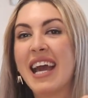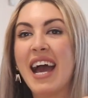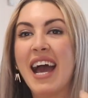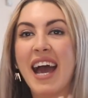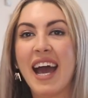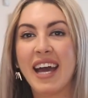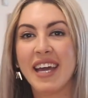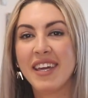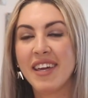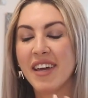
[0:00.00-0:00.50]

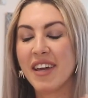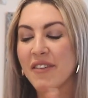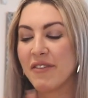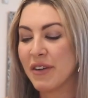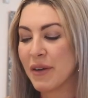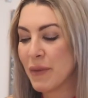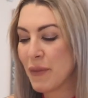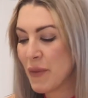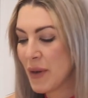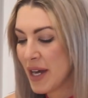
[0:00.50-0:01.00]
Hi
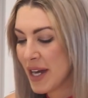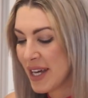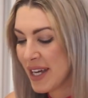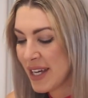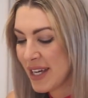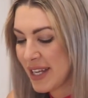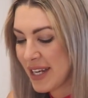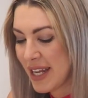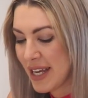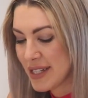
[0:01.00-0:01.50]

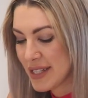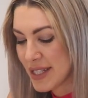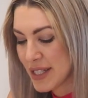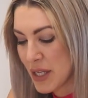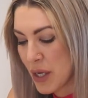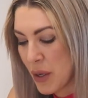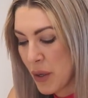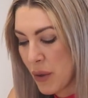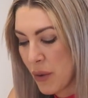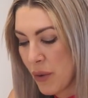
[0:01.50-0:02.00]
everyone.
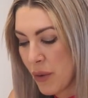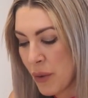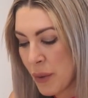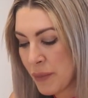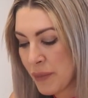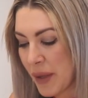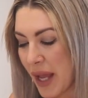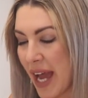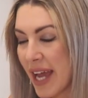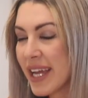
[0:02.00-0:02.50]

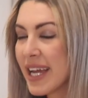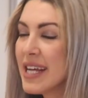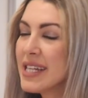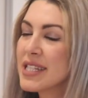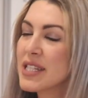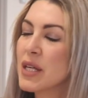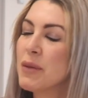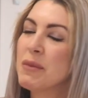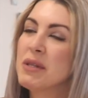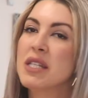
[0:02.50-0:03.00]
So I got
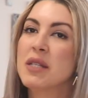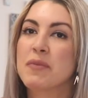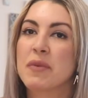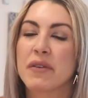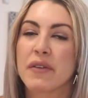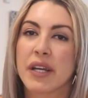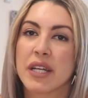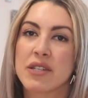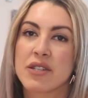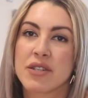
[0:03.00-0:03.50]
some
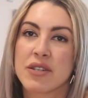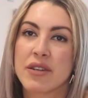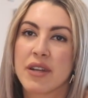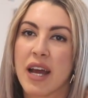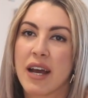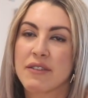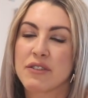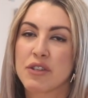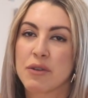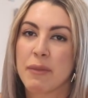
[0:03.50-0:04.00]
inspiration
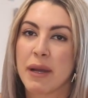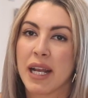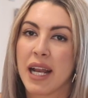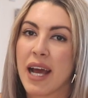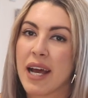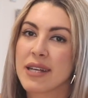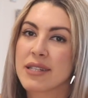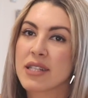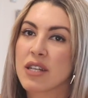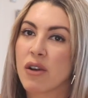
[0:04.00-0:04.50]
after my
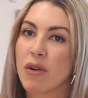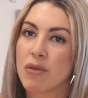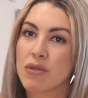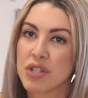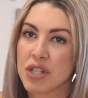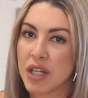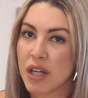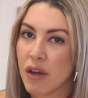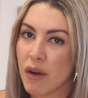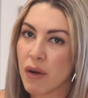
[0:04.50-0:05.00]
last
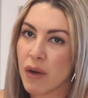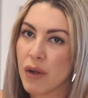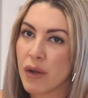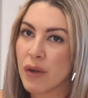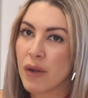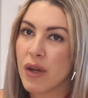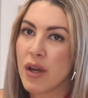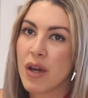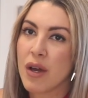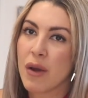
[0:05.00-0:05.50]
coaching
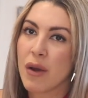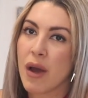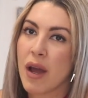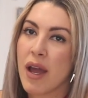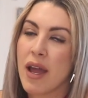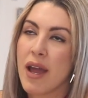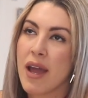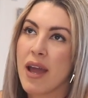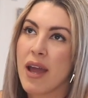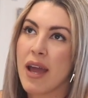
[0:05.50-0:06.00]
call
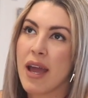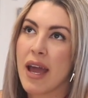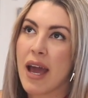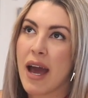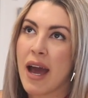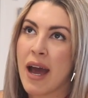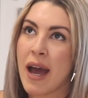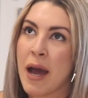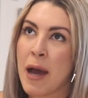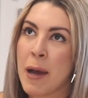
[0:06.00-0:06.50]

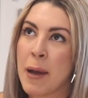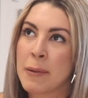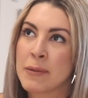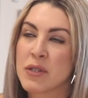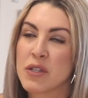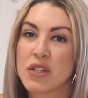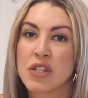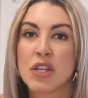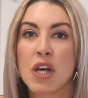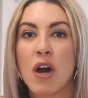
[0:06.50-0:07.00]

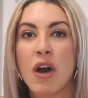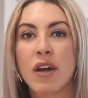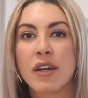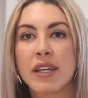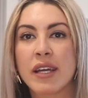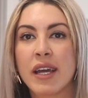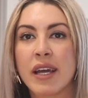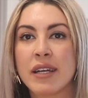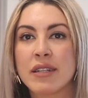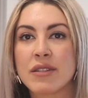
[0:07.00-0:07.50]
to
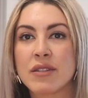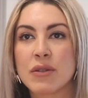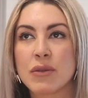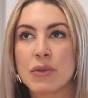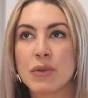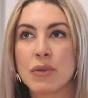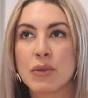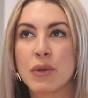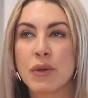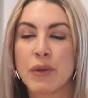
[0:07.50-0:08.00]
talk and
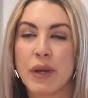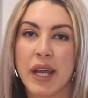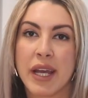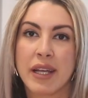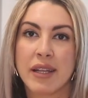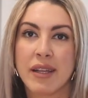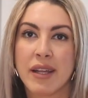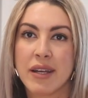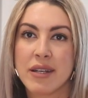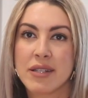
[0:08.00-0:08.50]
to
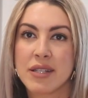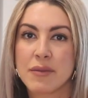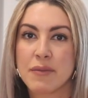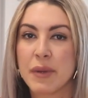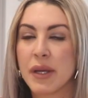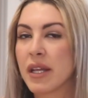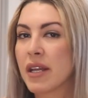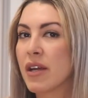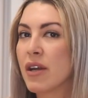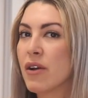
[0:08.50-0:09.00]
create this
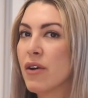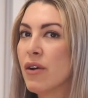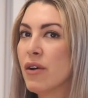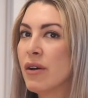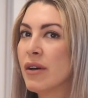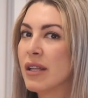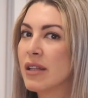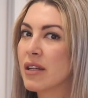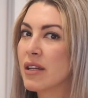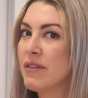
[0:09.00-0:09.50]

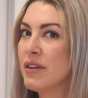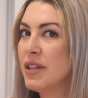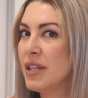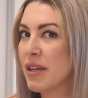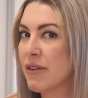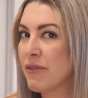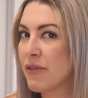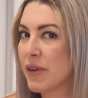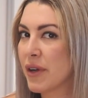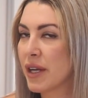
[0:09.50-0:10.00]
video a little bit
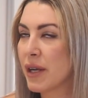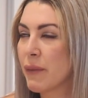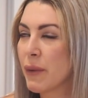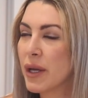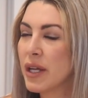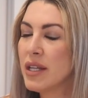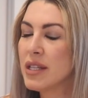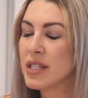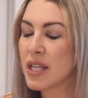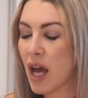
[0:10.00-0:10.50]
different. And we're
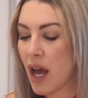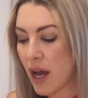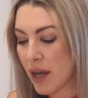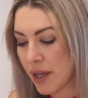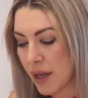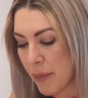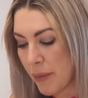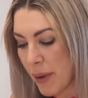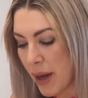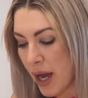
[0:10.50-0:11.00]
gonna
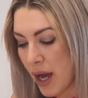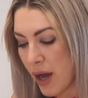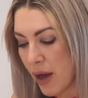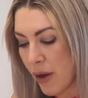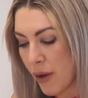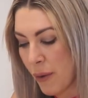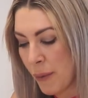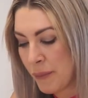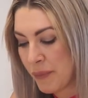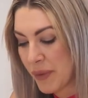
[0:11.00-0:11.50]
talk
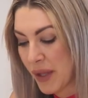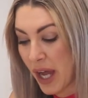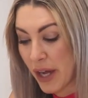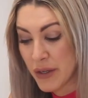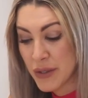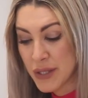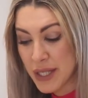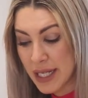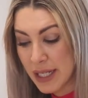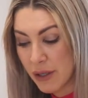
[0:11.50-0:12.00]
about how
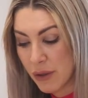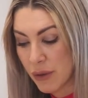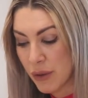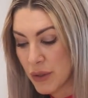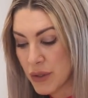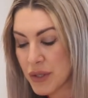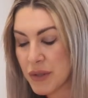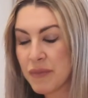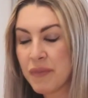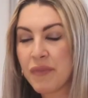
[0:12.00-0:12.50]
to set
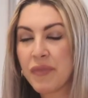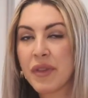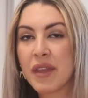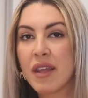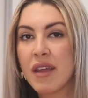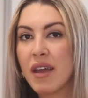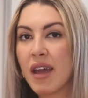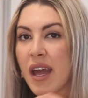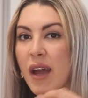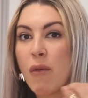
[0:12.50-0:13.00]
goals
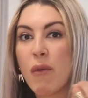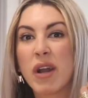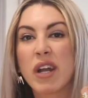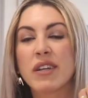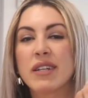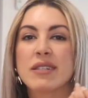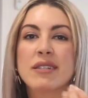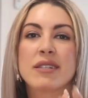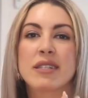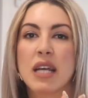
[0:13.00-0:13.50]
and what
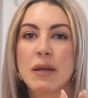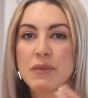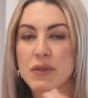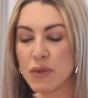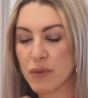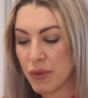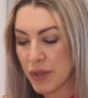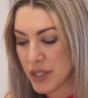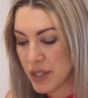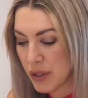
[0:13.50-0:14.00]
are the steps
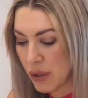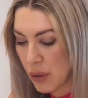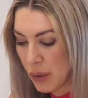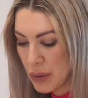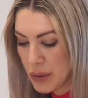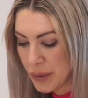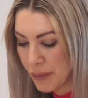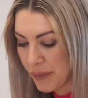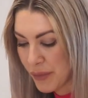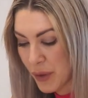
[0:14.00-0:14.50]
to reach
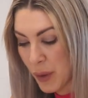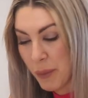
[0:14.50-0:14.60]
goals.